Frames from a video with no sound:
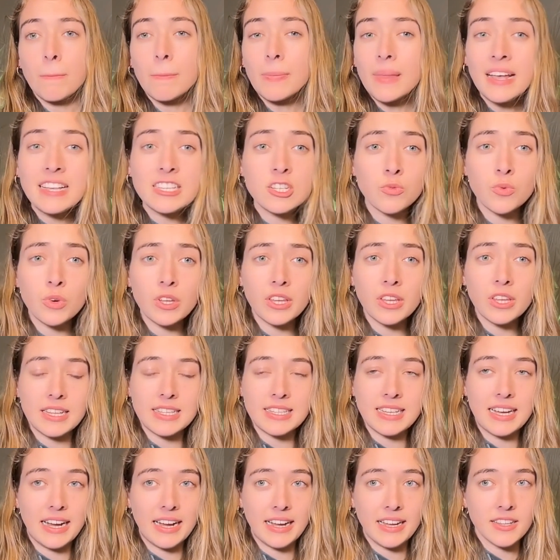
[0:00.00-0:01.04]
is a really good
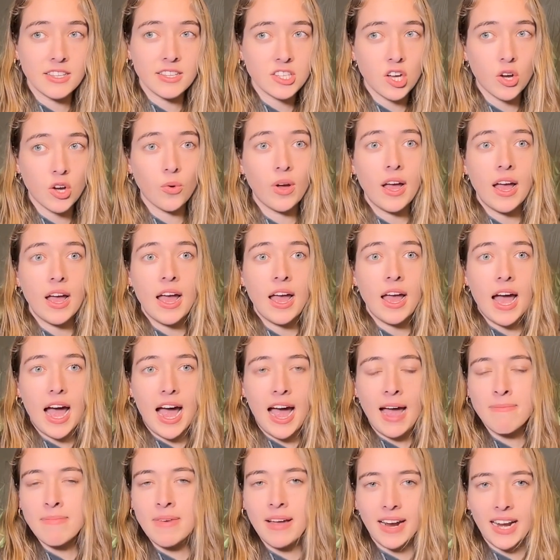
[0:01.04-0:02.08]
sign. So
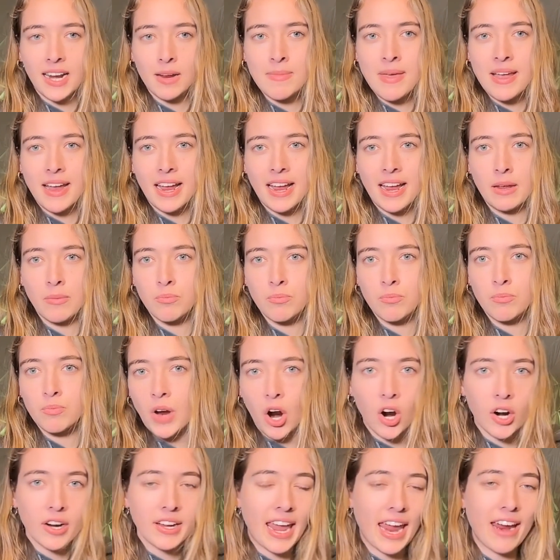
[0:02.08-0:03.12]
I'm not going to make any
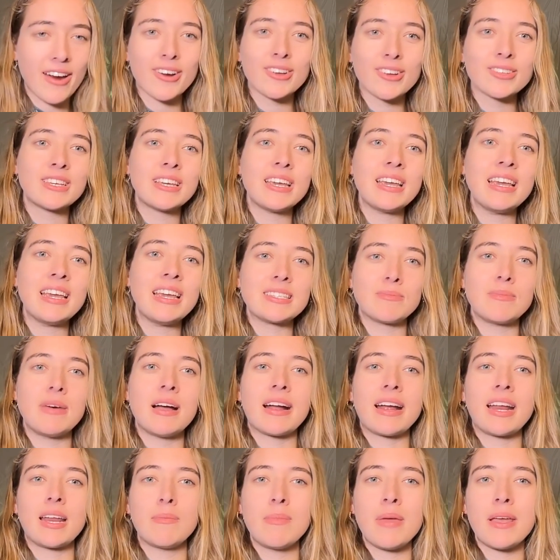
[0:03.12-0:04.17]
guarantees. I'm
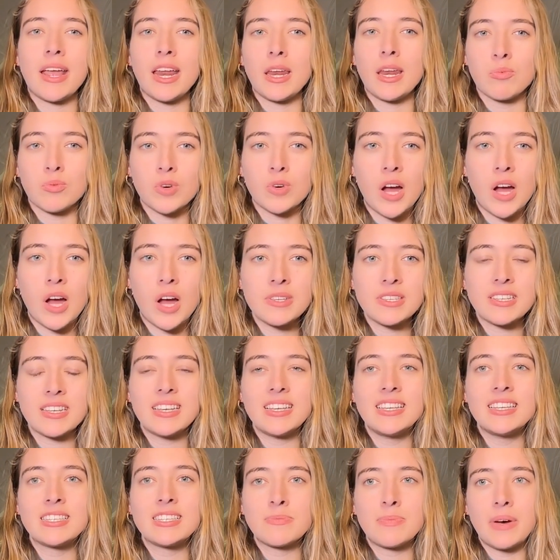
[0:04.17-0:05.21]
not going to make any
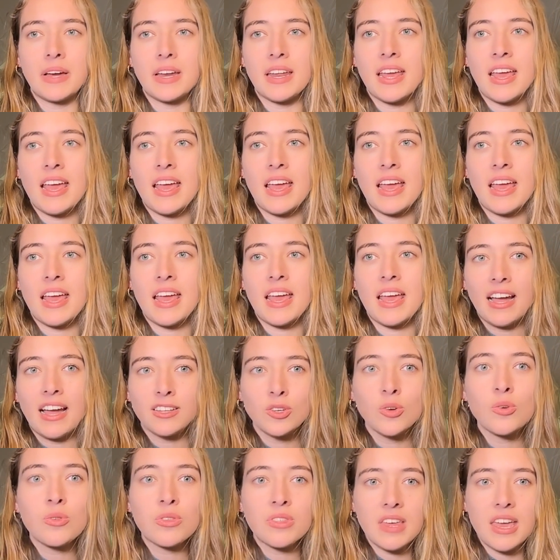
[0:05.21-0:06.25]
promises, but I
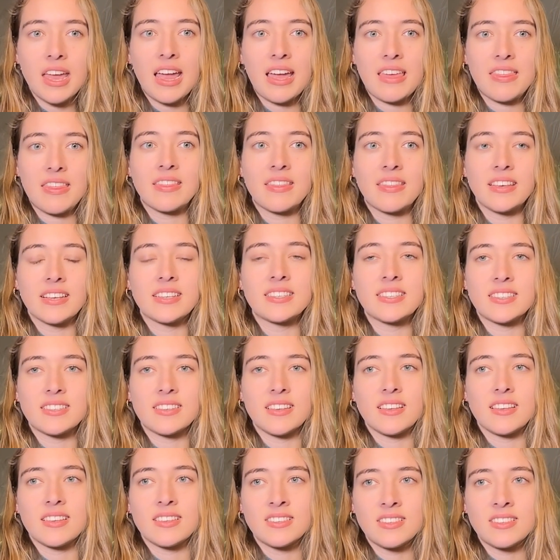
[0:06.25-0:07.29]
do think that this
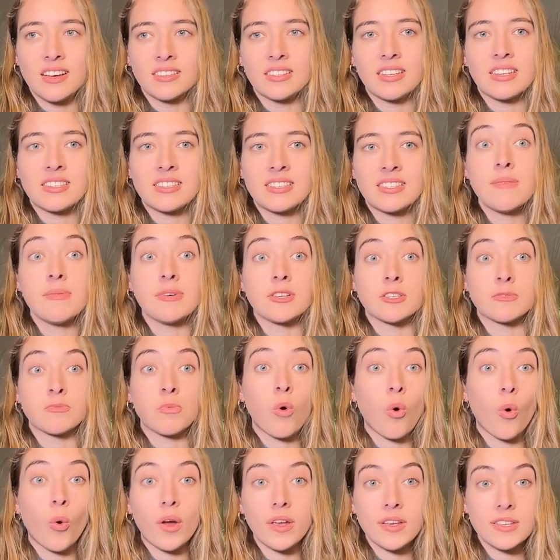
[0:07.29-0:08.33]
Celtics team is
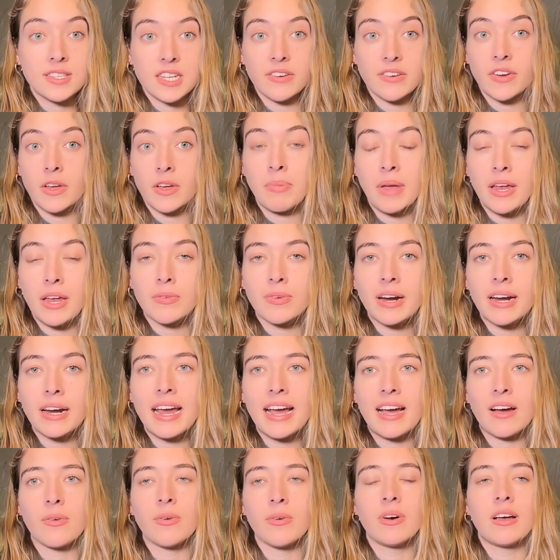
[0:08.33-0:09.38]
poised to repeat right
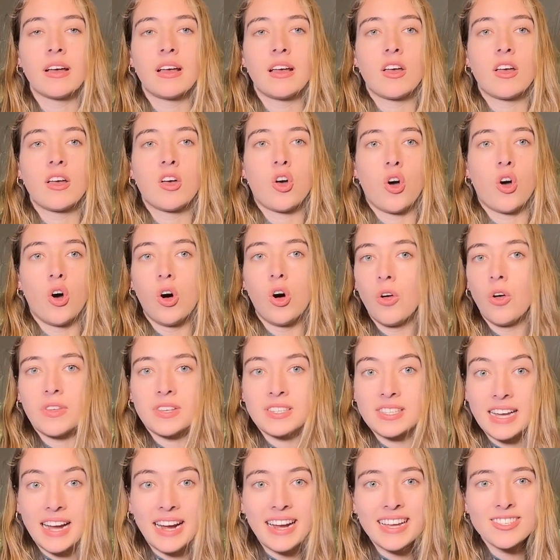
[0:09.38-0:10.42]
now. All the
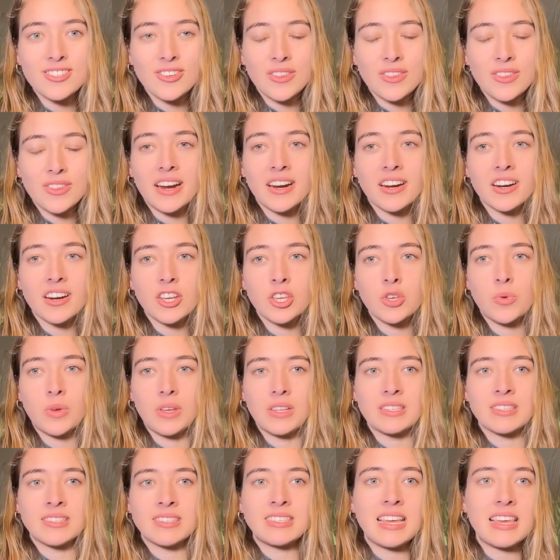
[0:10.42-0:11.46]
signs are there. You can
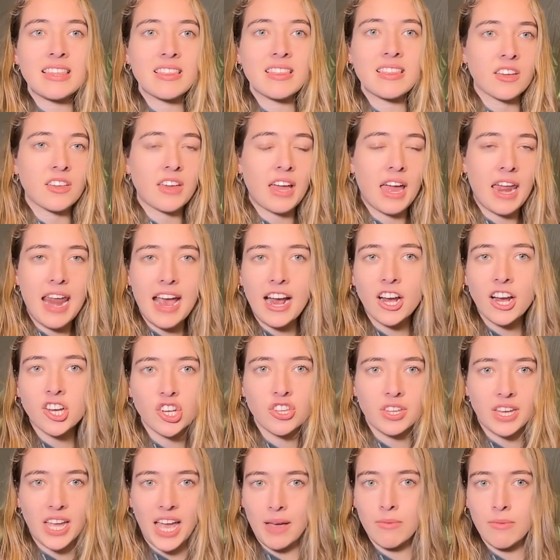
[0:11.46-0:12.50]
see the connection,
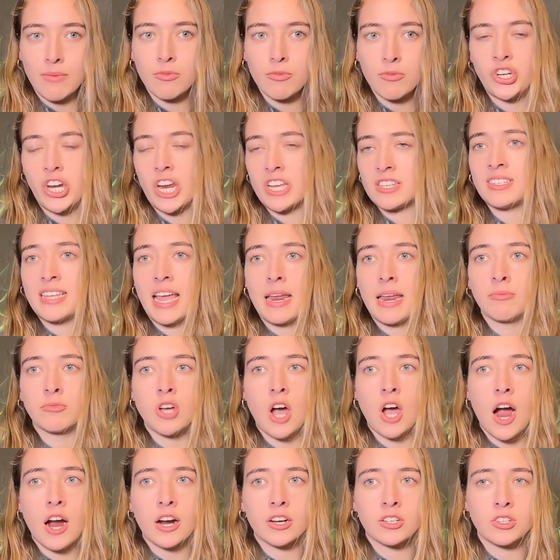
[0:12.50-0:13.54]
the chemistry. Jason Tatum
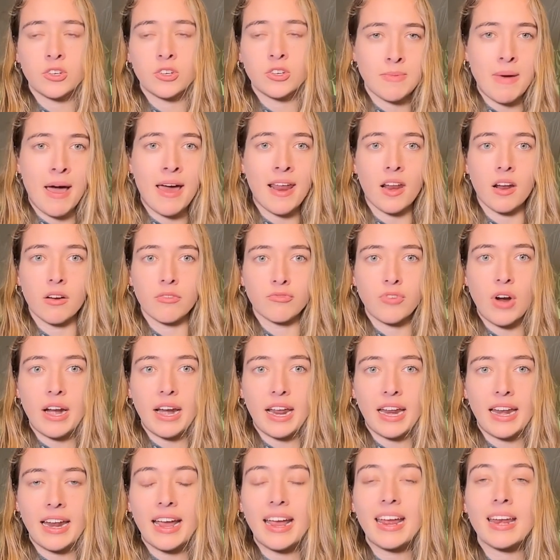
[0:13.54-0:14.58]
talked to us about it on Friday
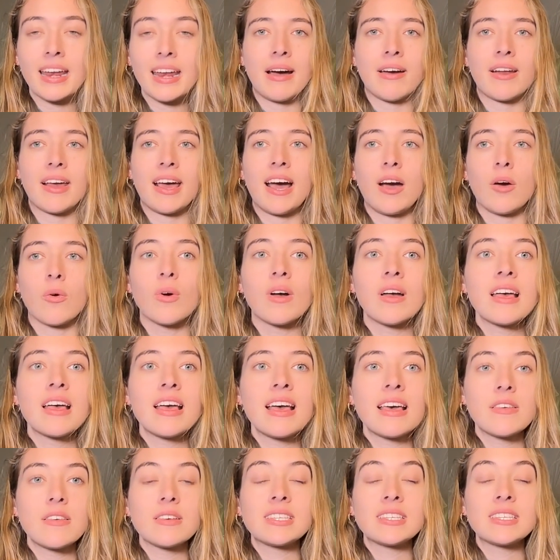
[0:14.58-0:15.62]
night, about how
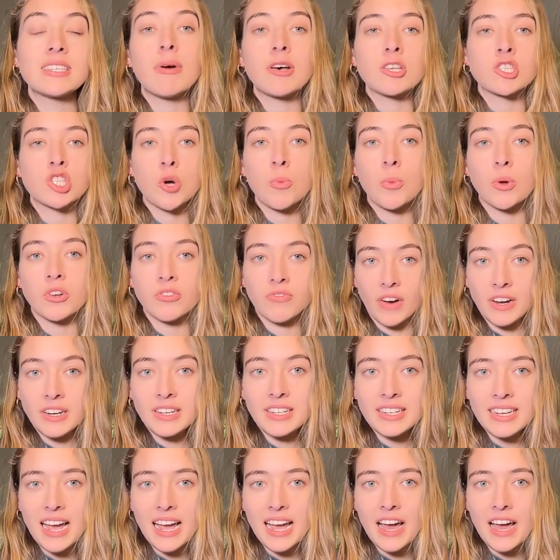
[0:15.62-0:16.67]
this team has so much fun
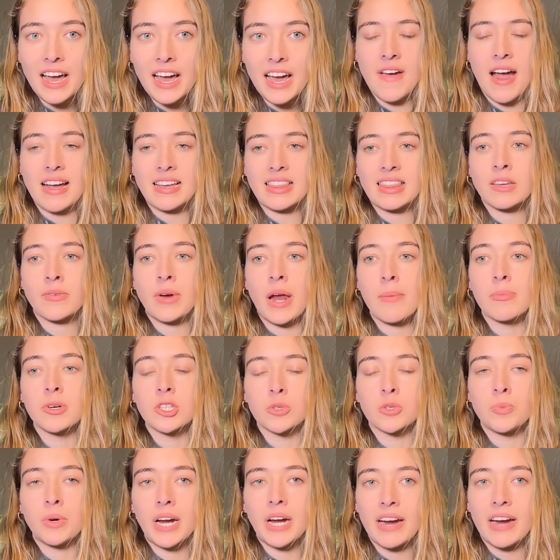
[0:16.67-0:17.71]
together. The fact that they were able to
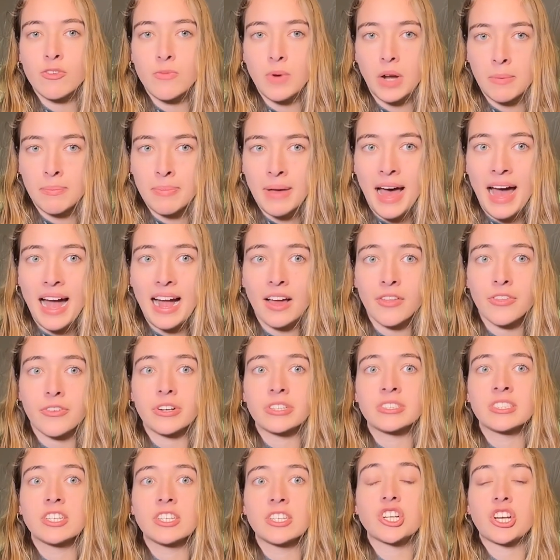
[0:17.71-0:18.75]
bring everybody back. There
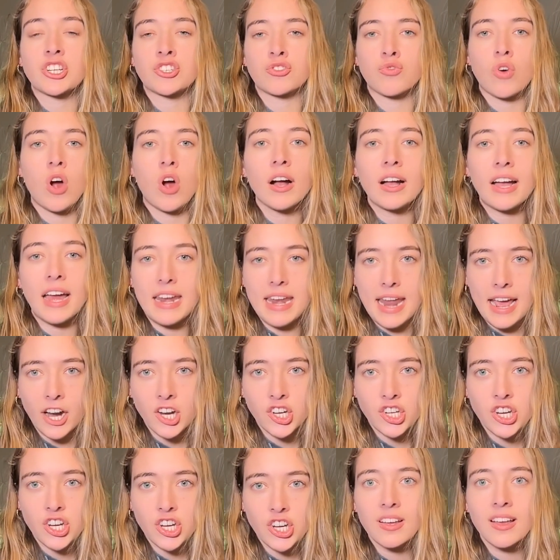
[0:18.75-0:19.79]
is such a strong
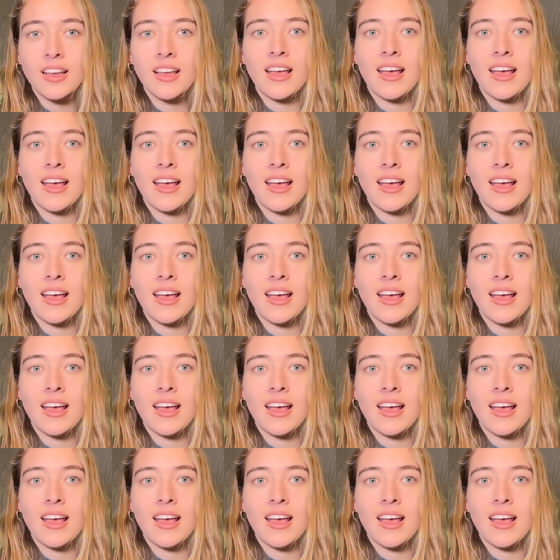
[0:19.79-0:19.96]
connection.